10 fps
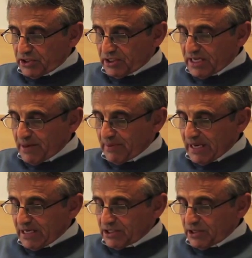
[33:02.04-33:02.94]
to
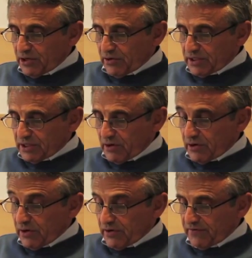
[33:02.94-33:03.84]
stabilise the
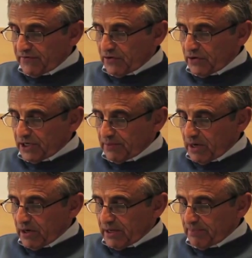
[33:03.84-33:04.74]
Eurozone and avoid a
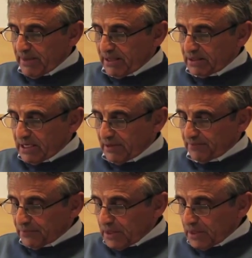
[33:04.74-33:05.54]
market meltdown.